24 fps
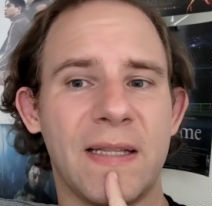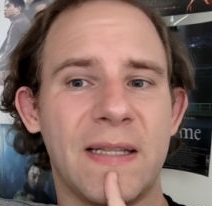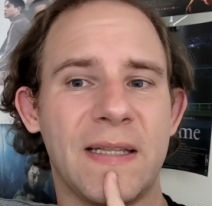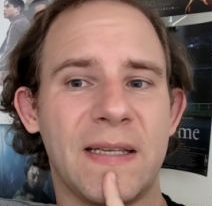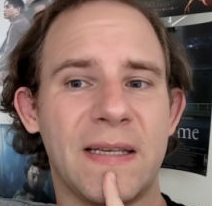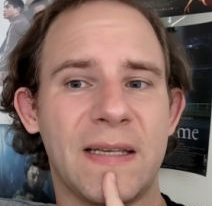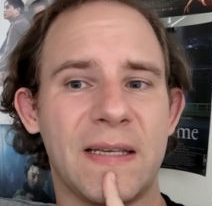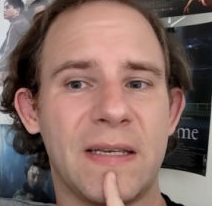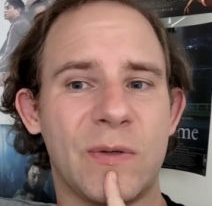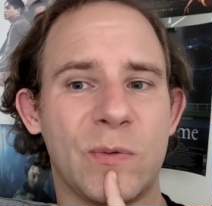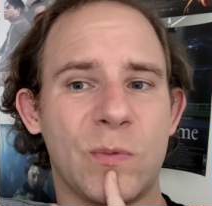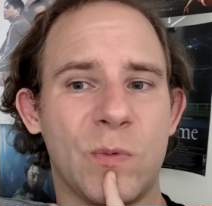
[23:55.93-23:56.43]

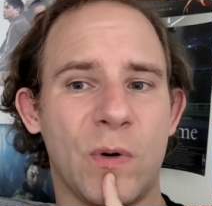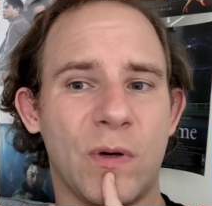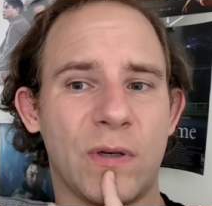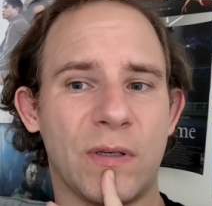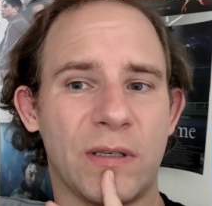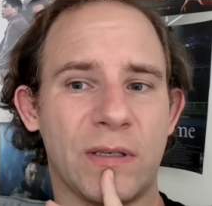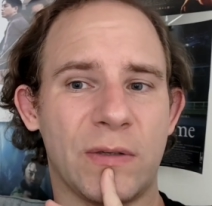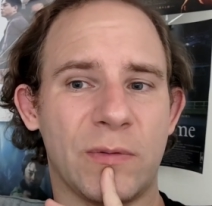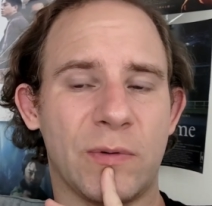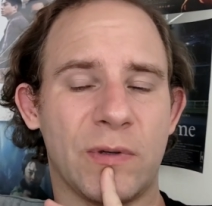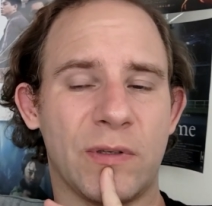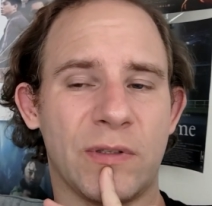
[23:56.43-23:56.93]
did
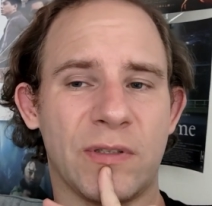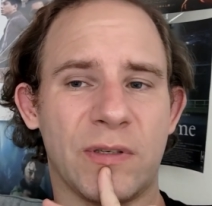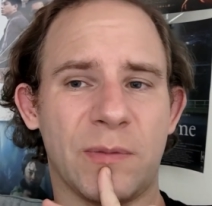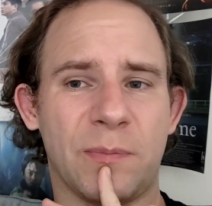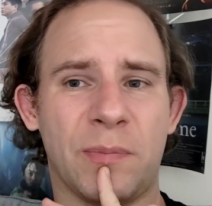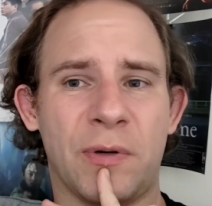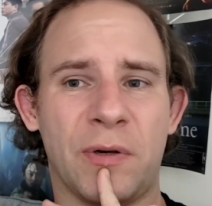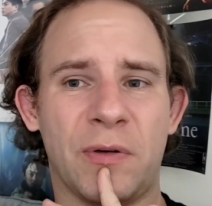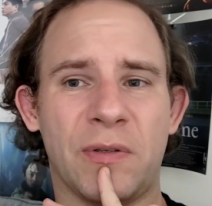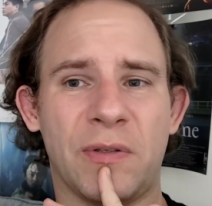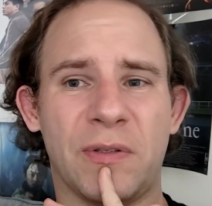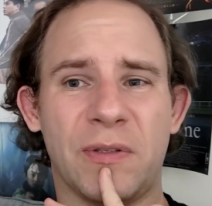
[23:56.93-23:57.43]
what it was
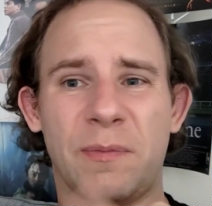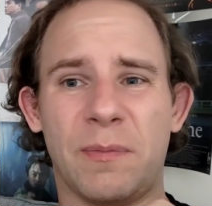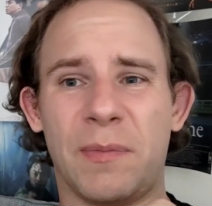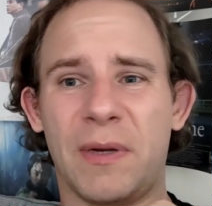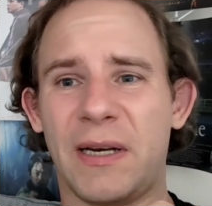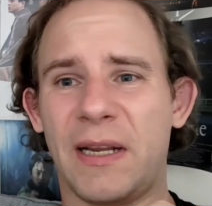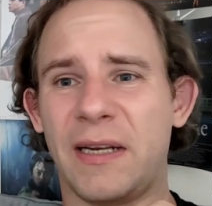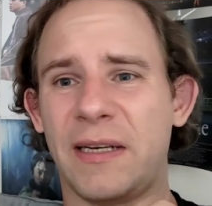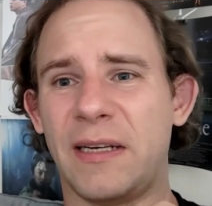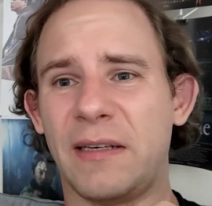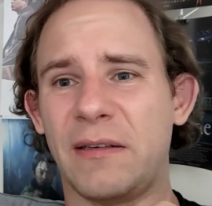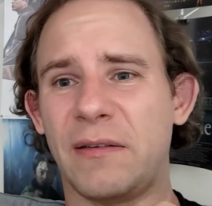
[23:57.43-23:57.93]
supposed to,
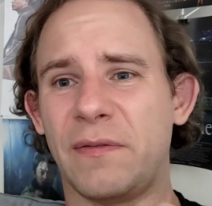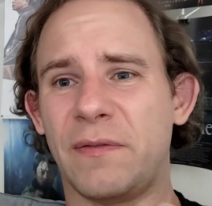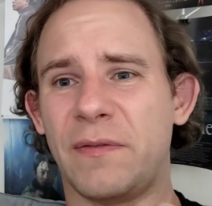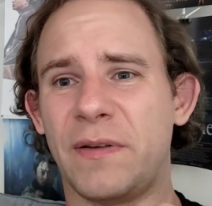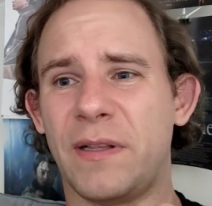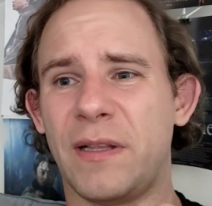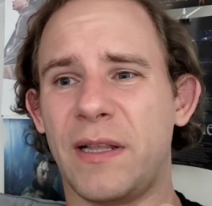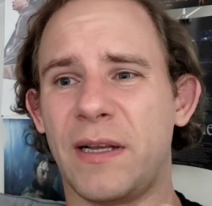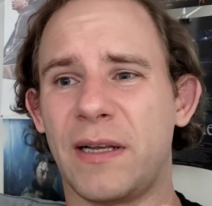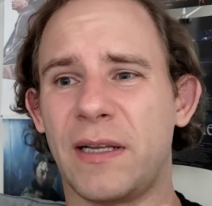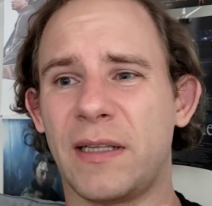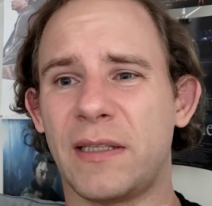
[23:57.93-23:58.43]
but I didn't
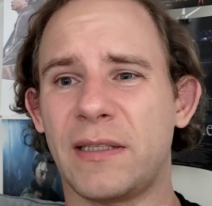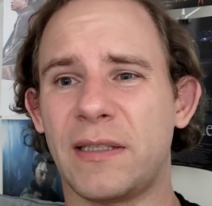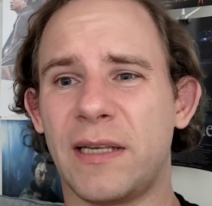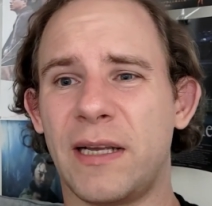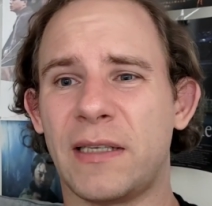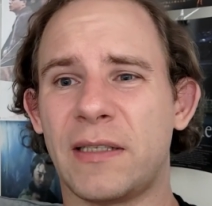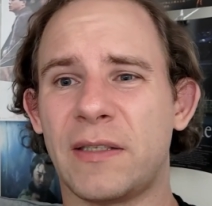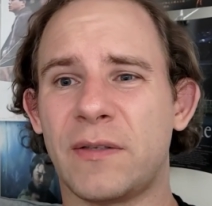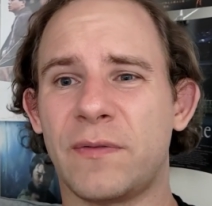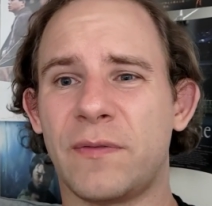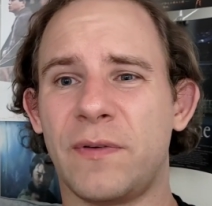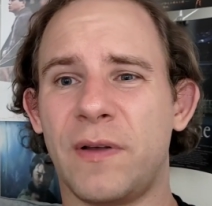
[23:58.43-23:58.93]
feel like it's
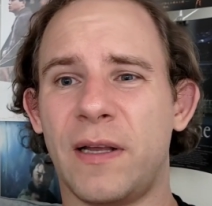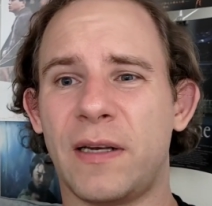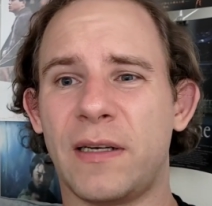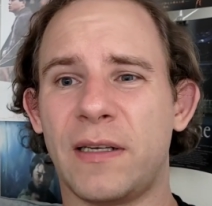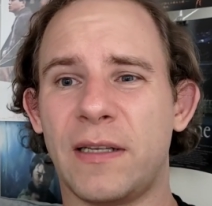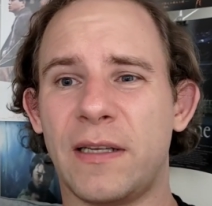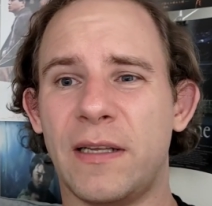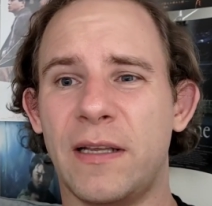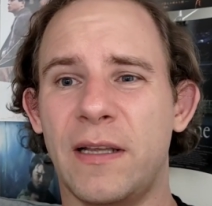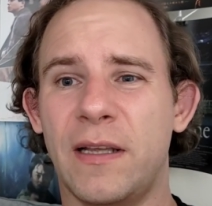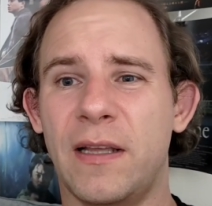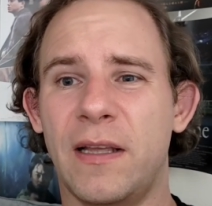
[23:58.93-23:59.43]
as
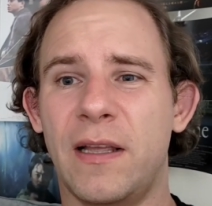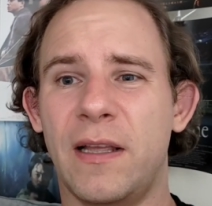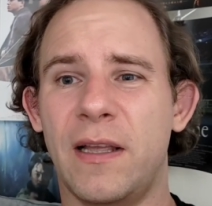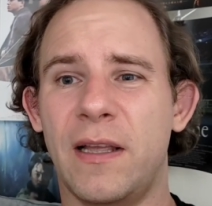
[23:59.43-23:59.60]
funny